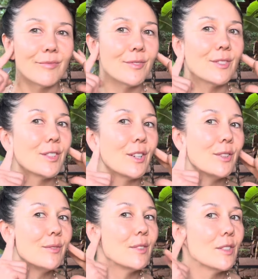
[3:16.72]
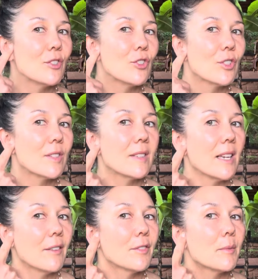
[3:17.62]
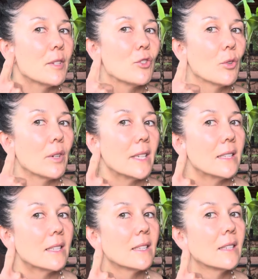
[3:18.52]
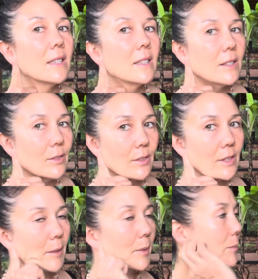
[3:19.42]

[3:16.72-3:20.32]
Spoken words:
So just down from the joint, we're coming